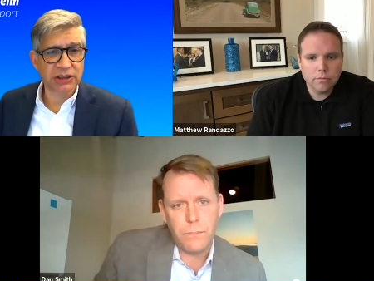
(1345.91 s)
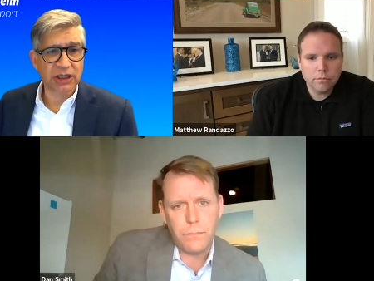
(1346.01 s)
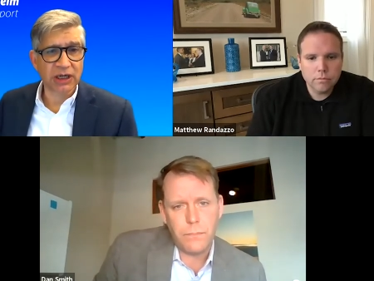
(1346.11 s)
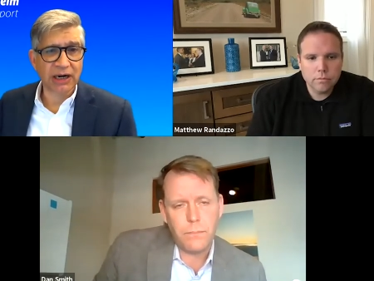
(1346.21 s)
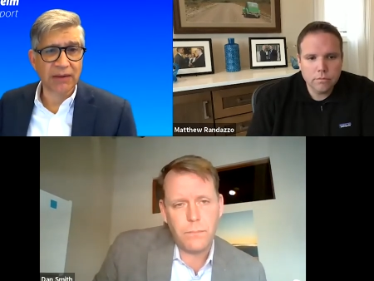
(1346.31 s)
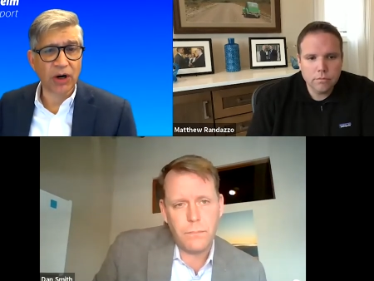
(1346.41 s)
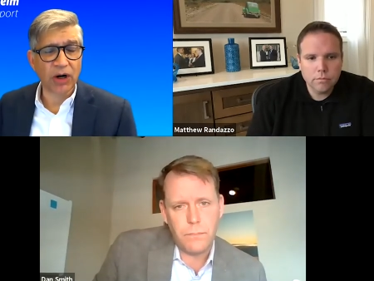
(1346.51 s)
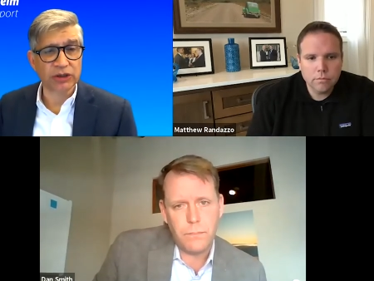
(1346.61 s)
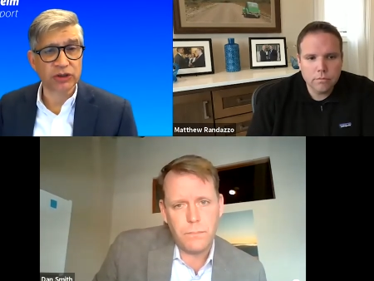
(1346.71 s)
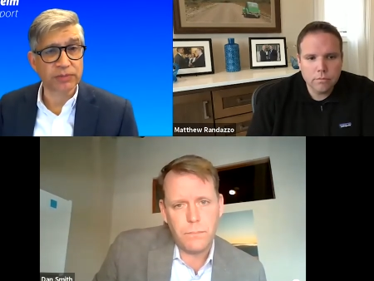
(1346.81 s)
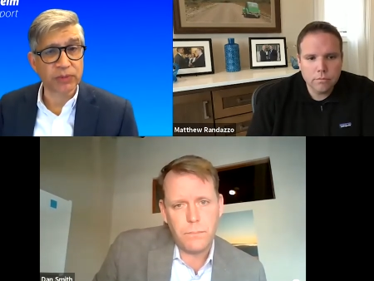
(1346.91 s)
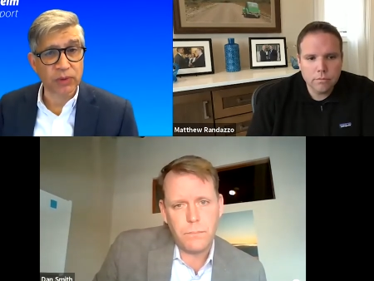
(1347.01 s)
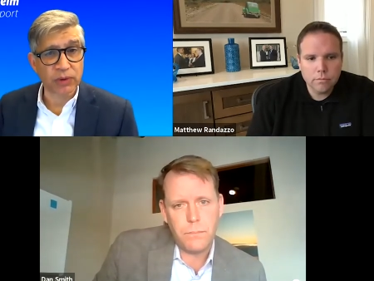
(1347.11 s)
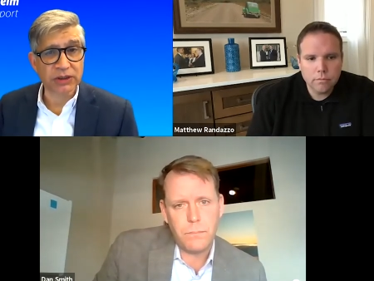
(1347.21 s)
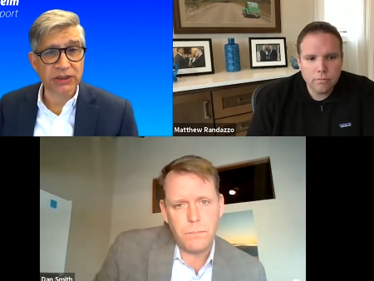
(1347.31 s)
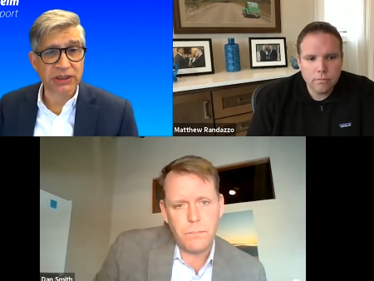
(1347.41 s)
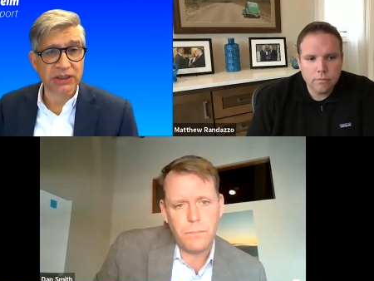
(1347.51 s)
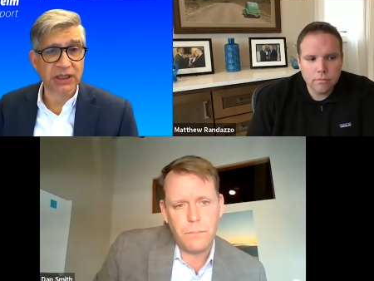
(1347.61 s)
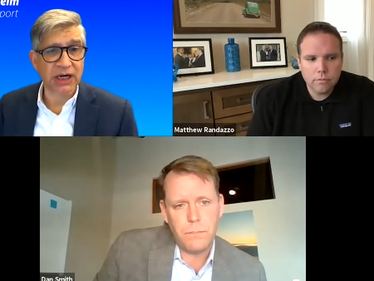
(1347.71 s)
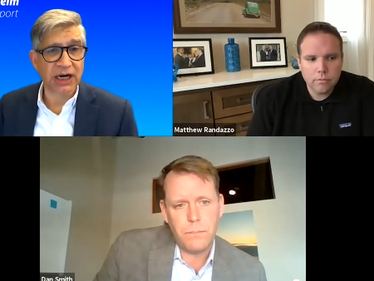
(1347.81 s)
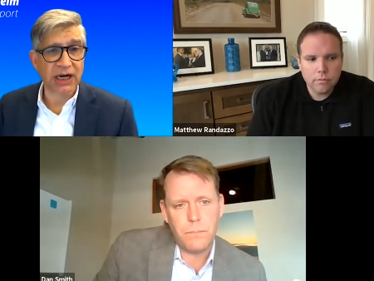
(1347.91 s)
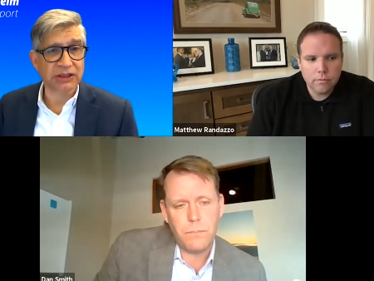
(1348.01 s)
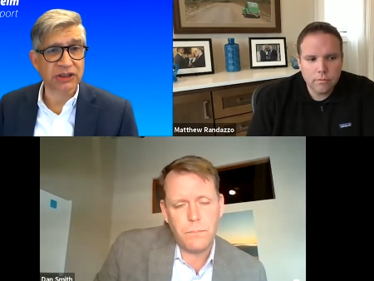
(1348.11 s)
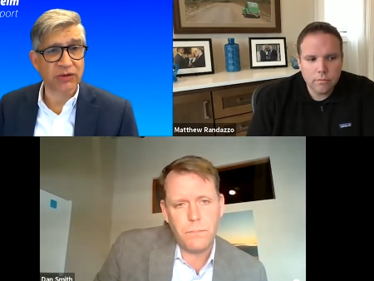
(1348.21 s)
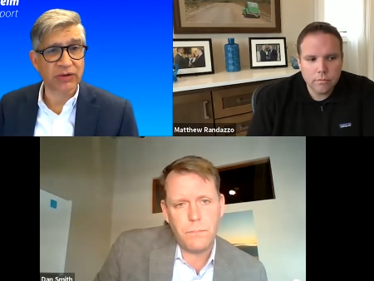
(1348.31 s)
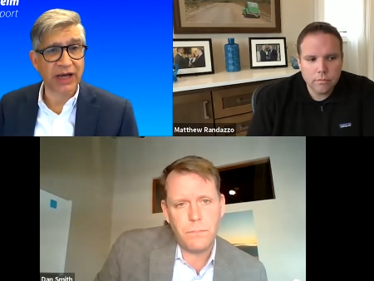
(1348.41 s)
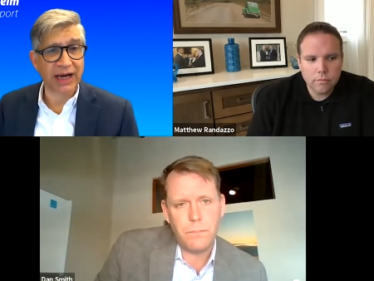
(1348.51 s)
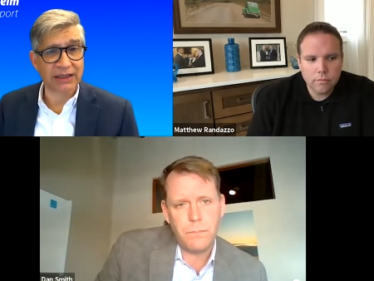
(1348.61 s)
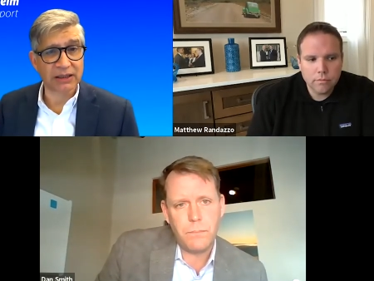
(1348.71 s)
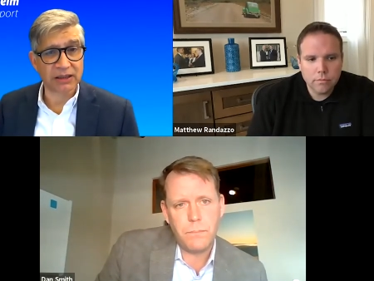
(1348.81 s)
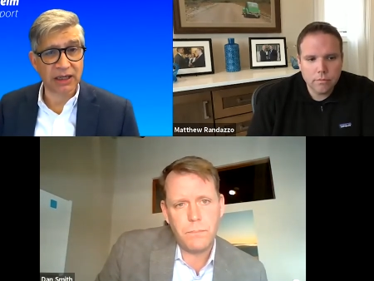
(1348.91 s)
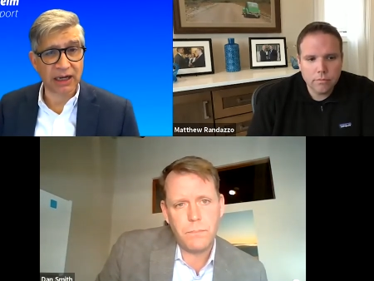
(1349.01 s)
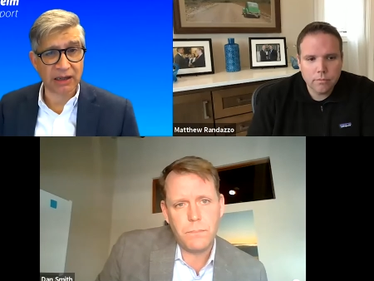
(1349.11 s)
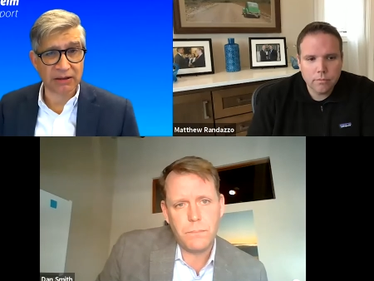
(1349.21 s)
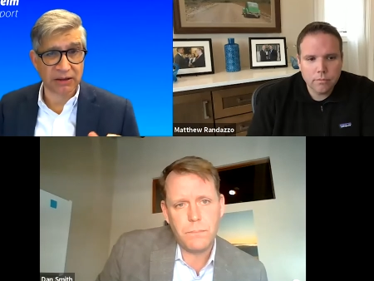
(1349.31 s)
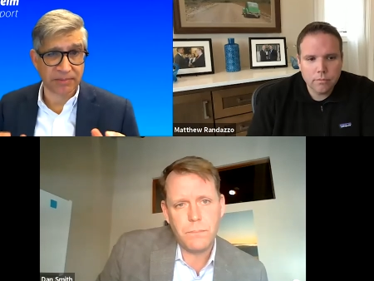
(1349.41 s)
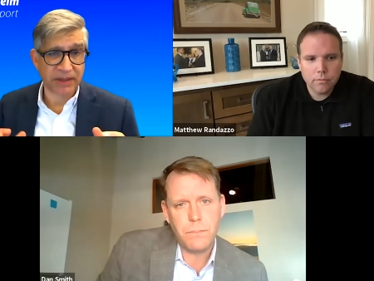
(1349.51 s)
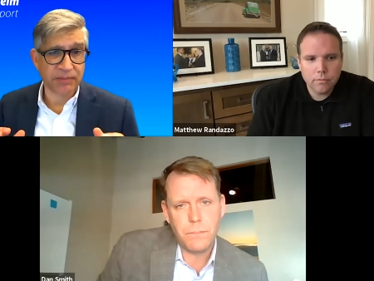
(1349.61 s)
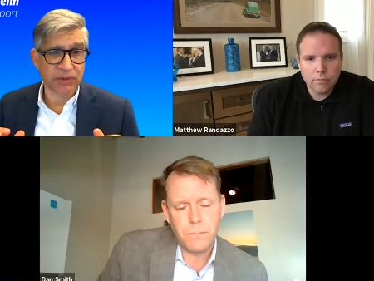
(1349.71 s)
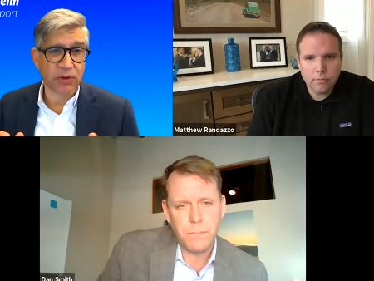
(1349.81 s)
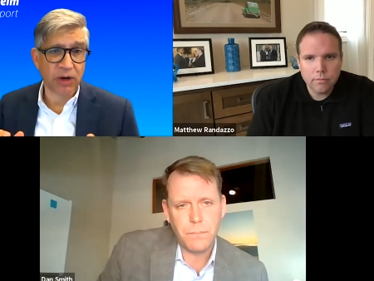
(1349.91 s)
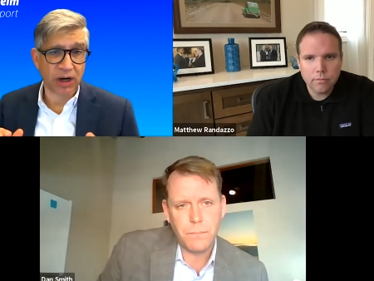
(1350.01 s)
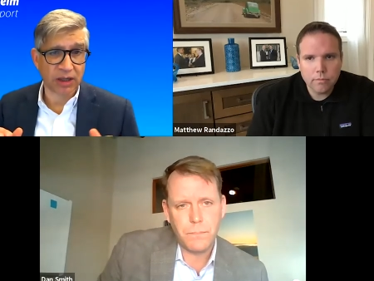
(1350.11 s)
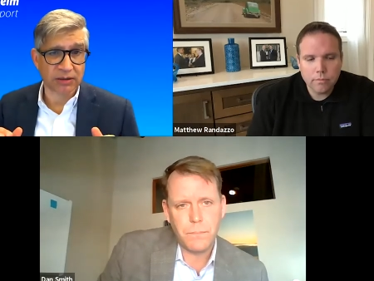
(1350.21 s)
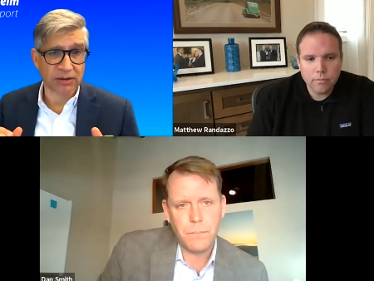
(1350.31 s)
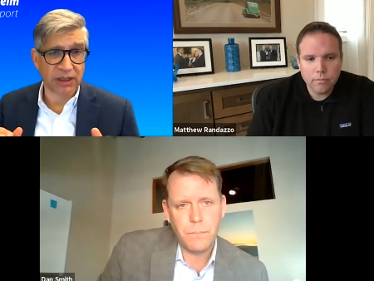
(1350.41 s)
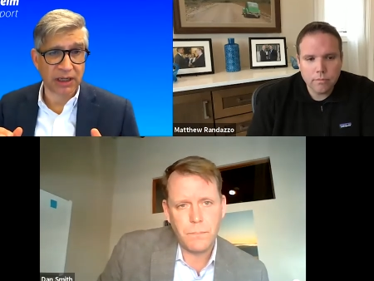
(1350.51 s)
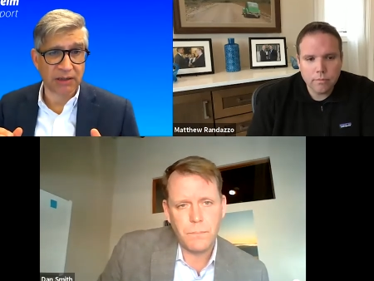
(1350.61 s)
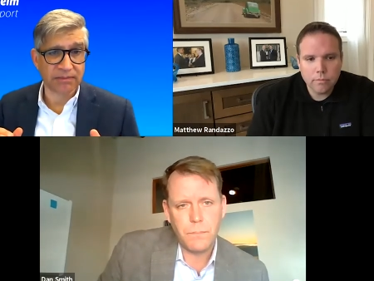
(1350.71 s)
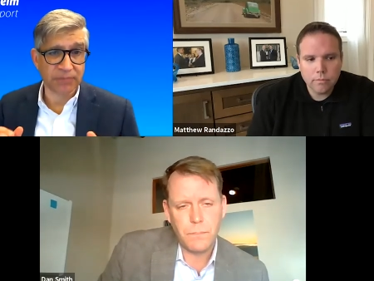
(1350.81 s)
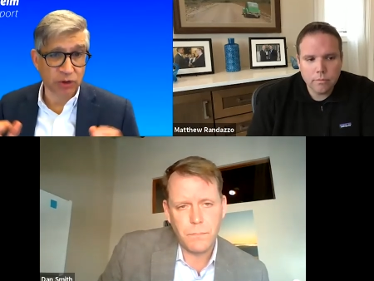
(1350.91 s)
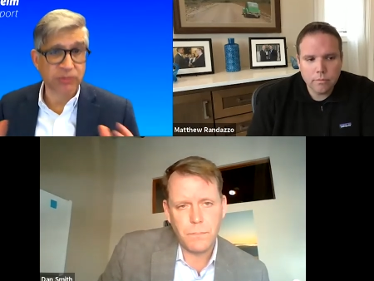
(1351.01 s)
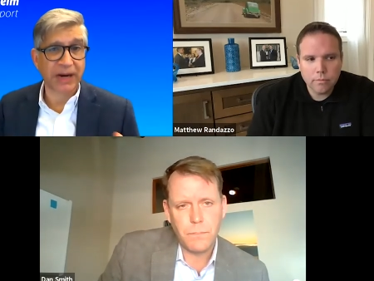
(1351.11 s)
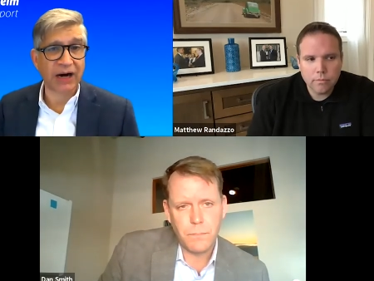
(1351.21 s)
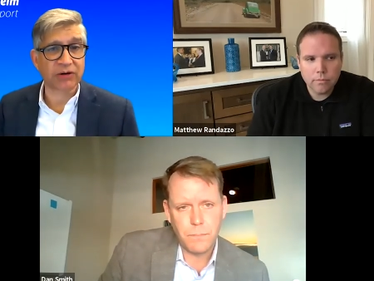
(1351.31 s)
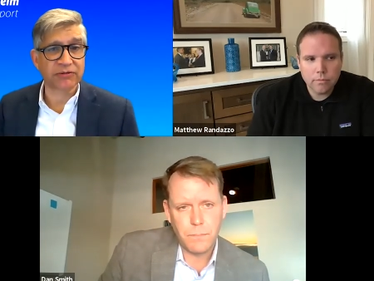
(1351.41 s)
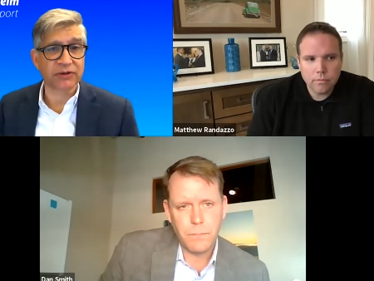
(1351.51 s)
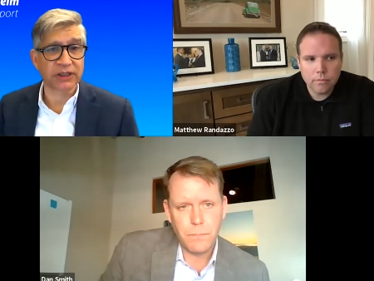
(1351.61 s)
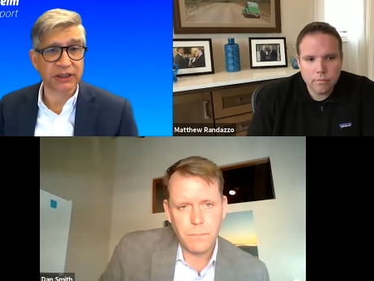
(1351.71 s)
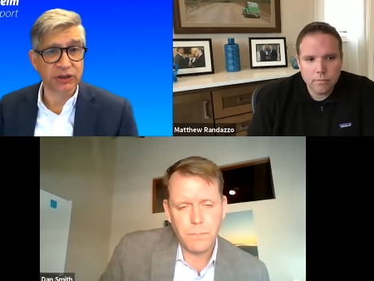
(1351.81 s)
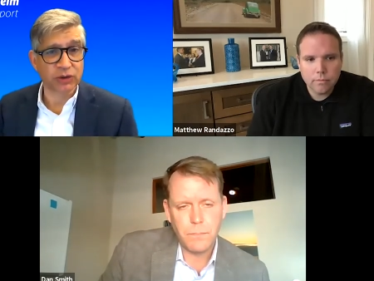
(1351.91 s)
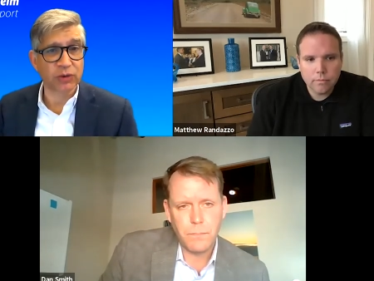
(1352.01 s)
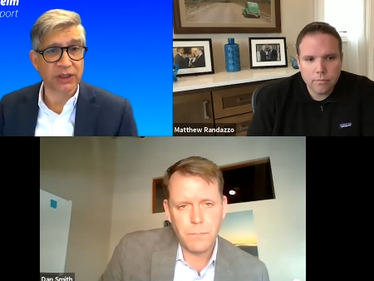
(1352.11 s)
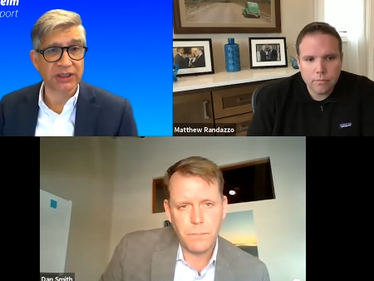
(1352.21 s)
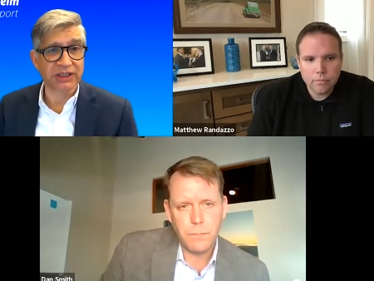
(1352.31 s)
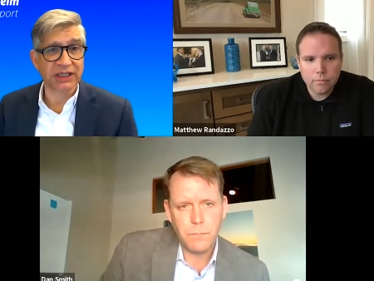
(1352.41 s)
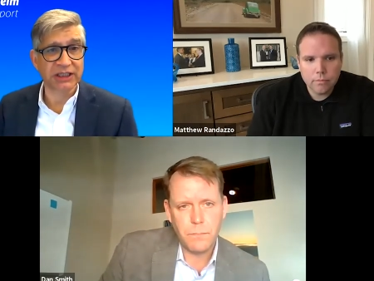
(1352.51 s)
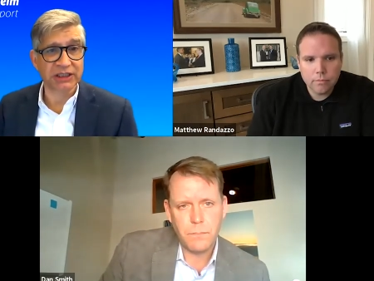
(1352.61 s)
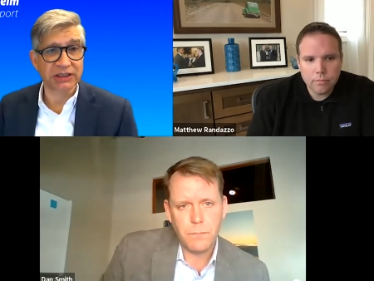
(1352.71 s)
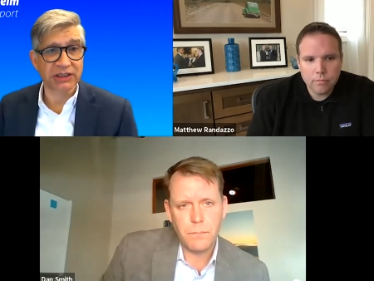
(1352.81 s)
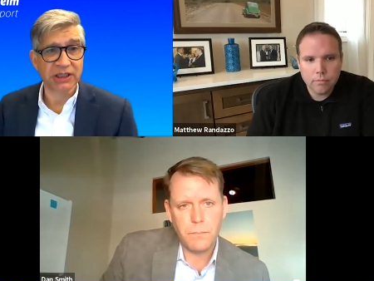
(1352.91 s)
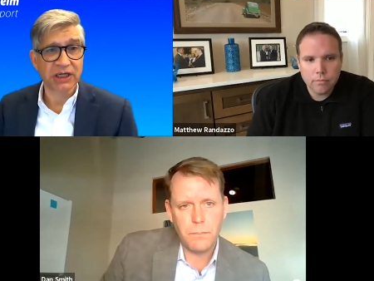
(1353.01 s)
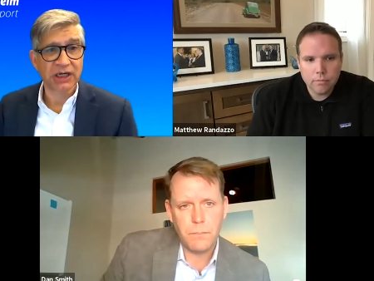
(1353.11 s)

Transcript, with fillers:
Speaker 1: on your boards so that the people who are most powerful in your organizations